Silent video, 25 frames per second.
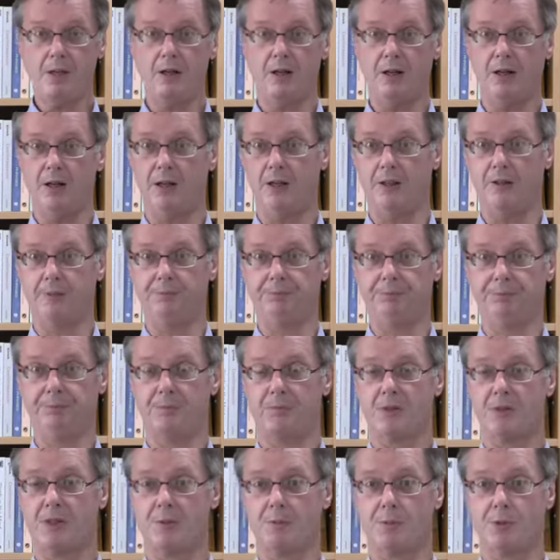
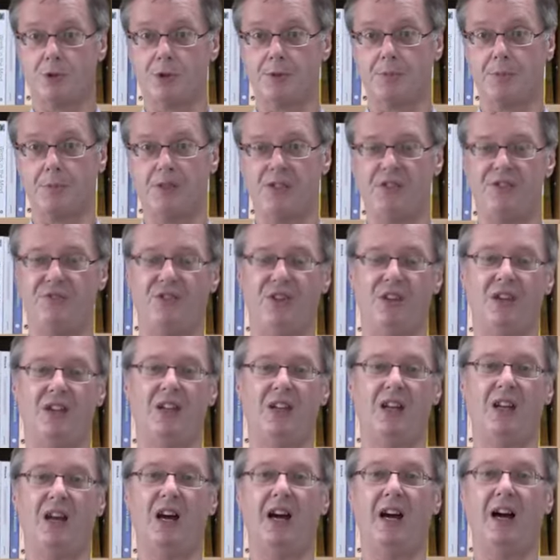some more
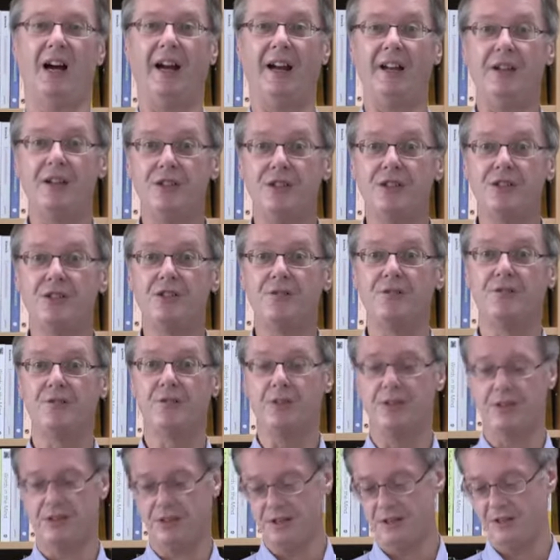specific kinds of
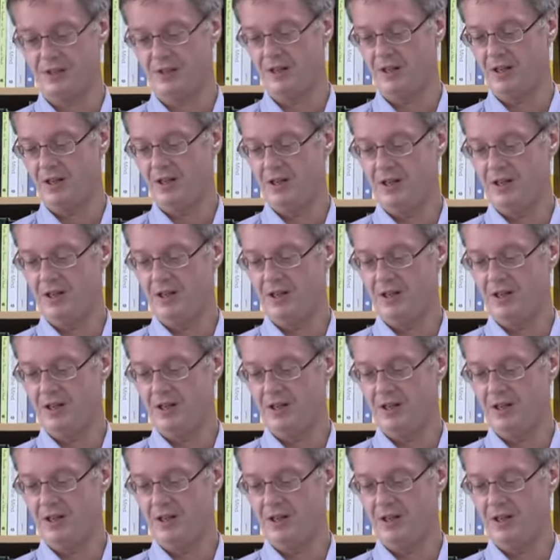reasons.